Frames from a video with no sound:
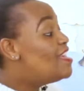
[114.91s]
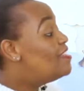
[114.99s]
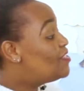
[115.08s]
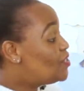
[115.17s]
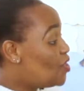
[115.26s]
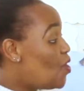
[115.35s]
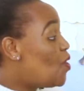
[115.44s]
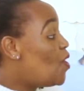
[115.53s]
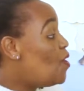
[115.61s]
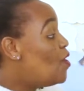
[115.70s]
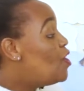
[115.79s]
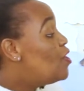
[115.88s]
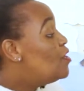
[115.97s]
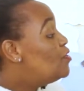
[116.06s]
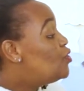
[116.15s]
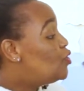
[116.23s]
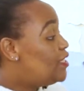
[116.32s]
So,
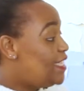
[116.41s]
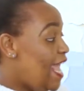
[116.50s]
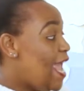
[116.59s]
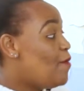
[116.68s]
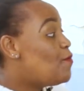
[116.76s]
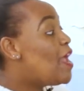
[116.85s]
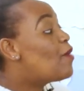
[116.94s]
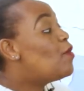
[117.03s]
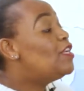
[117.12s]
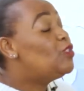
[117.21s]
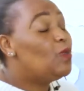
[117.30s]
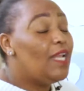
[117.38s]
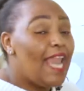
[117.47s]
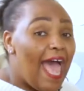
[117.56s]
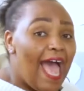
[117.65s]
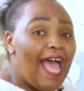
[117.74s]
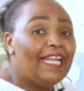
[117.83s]
today we are going to
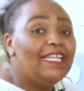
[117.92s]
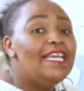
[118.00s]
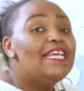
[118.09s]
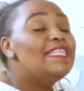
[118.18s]
learn